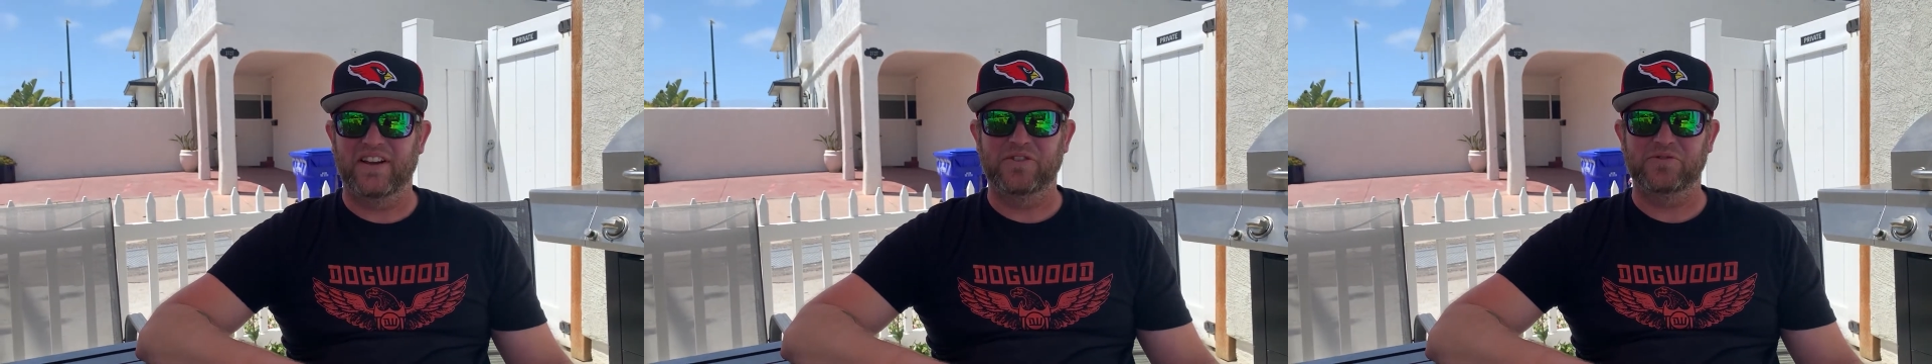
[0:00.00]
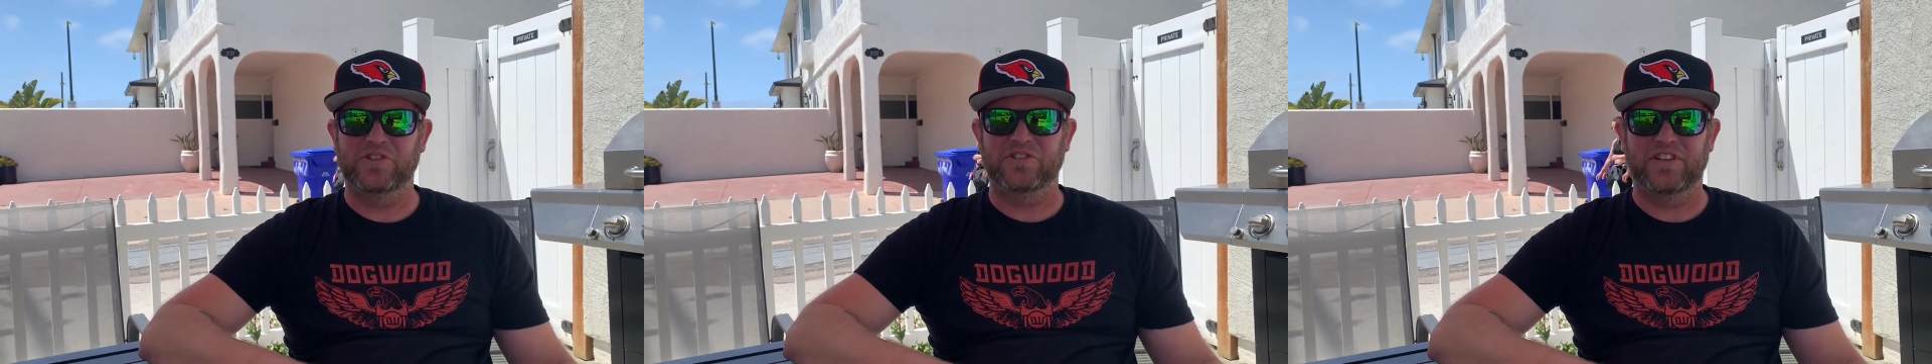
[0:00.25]

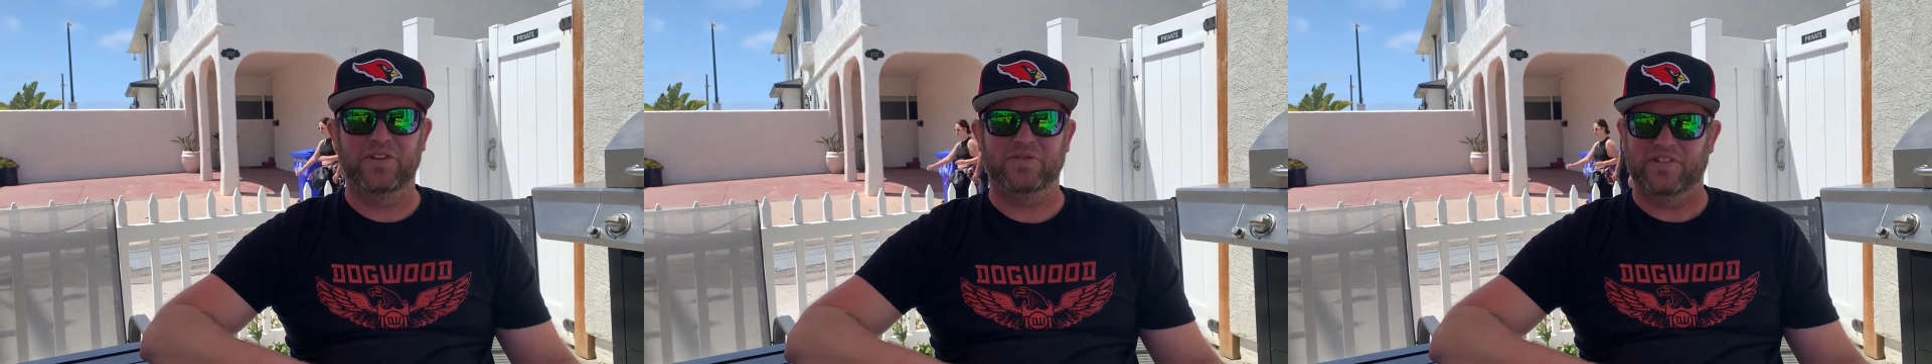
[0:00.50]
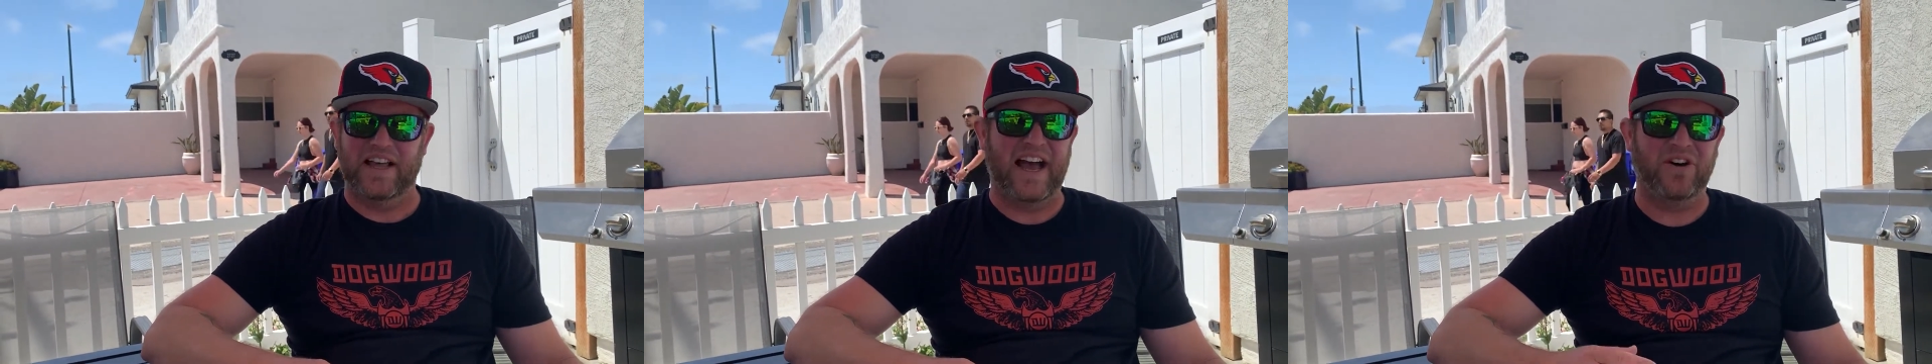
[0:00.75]
It
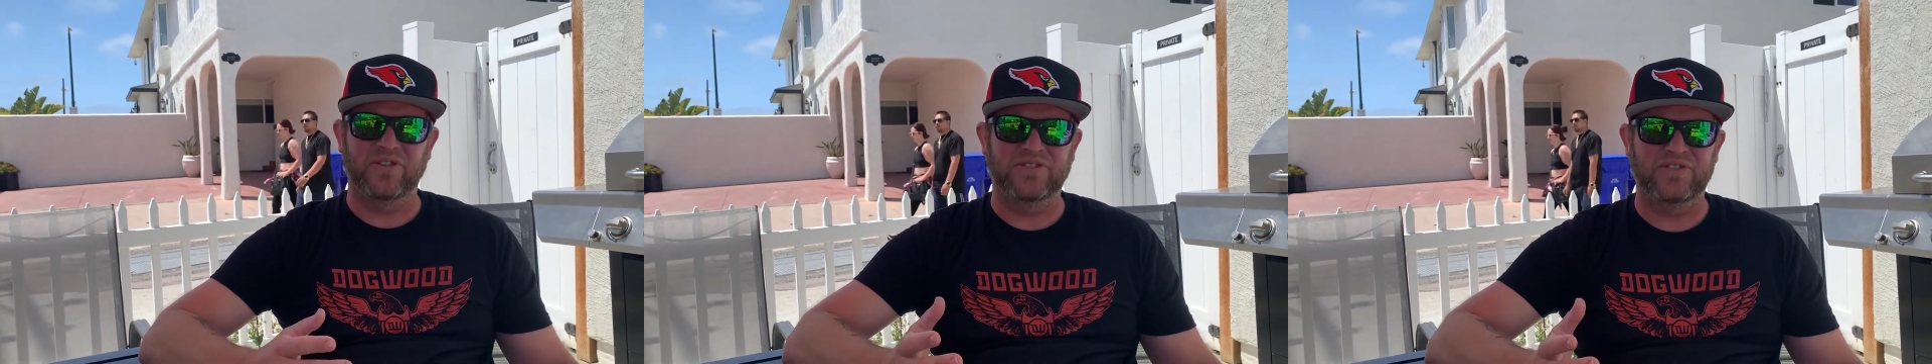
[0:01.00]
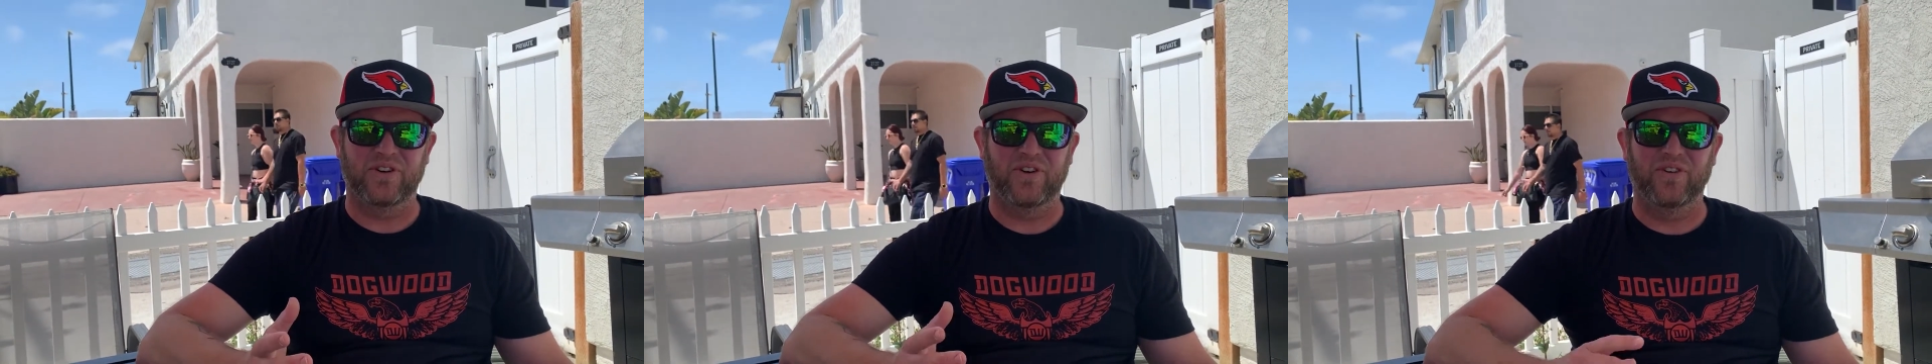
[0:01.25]
was loud,
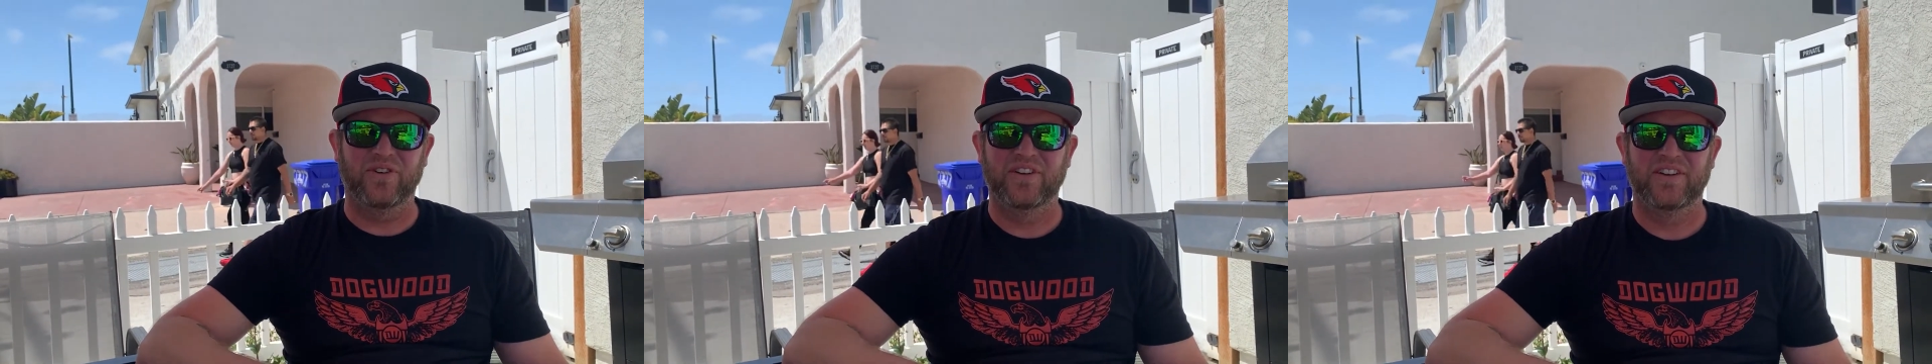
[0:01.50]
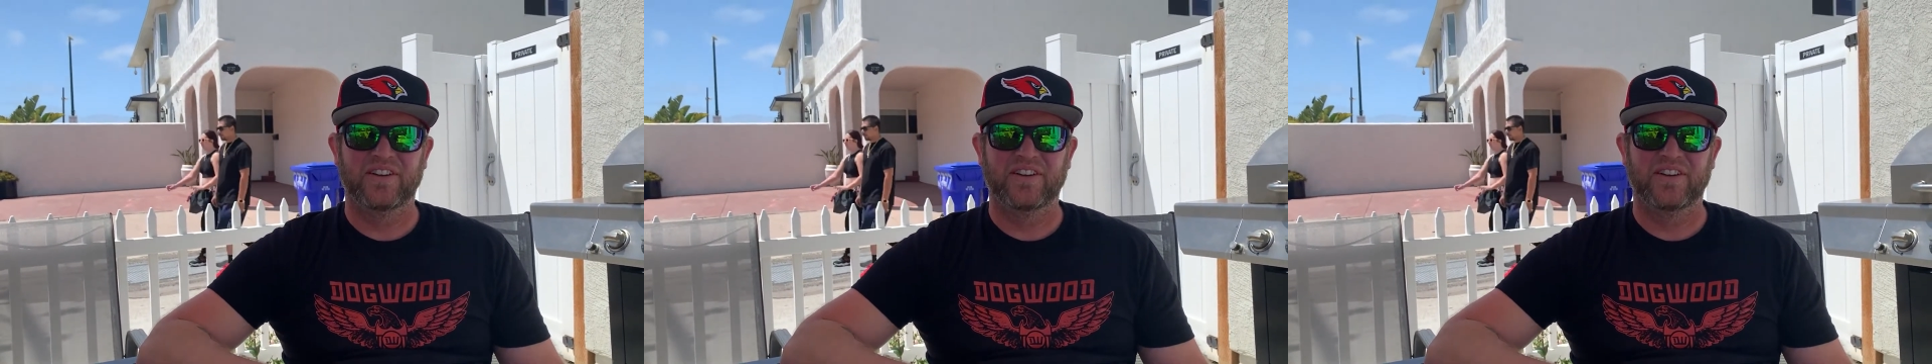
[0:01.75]
so